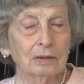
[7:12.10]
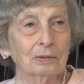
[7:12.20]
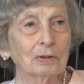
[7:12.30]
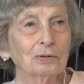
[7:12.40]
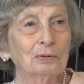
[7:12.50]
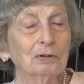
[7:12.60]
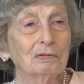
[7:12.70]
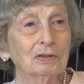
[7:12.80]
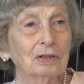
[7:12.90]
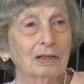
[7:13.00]
there were the two
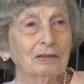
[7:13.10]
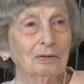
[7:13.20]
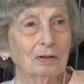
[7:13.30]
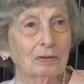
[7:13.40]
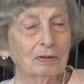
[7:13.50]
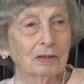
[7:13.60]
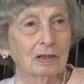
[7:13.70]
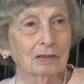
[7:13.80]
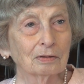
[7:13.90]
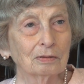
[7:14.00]
of us. I did all of the
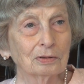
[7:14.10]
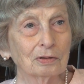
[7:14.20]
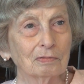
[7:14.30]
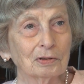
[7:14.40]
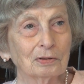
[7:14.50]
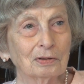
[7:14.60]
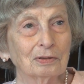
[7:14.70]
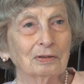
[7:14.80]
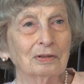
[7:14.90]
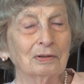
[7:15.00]
technical services.
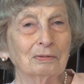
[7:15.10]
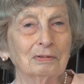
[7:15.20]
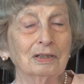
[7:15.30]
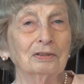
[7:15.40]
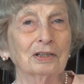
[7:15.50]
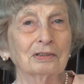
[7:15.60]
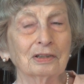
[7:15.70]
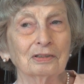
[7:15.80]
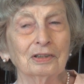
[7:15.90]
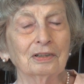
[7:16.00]
Mm -hmm. You know, I checked
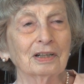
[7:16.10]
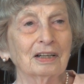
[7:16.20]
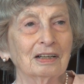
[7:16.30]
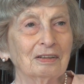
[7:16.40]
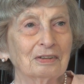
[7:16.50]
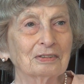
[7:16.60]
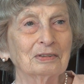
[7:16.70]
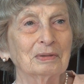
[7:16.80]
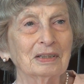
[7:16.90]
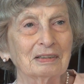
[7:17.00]
things in, I cataloged
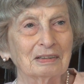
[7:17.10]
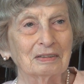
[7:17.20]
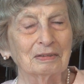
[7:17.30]
them. They,